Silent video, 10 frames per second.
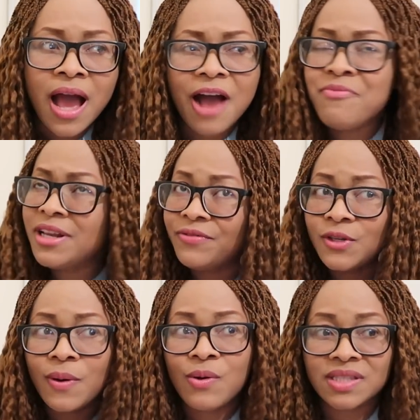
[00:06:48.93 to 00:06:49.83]
I've made a
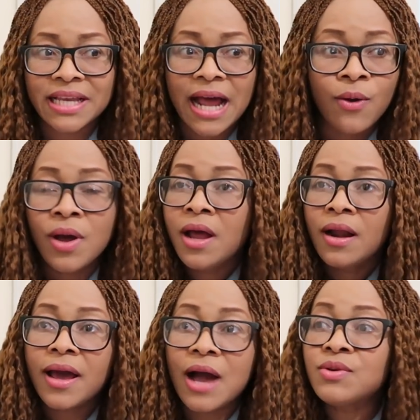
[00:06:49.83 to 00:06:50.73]
video where I was saying how,
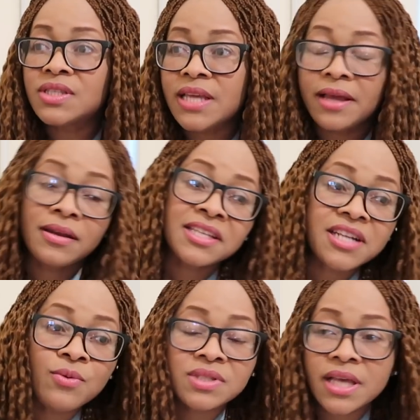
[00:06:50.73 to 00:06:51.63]
like I would say, in
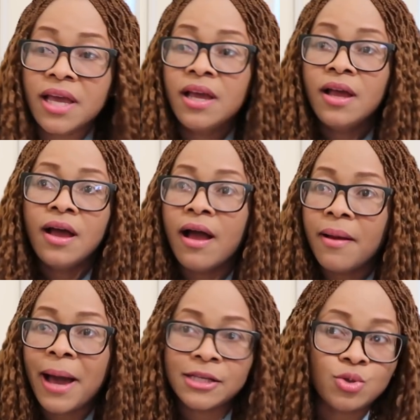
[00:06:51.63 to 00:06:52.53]
Nigeria, we say,
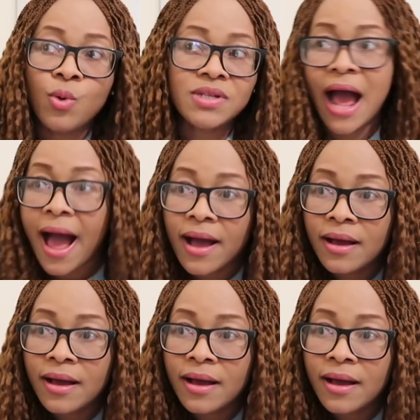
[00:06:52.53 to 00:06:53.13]
I told her.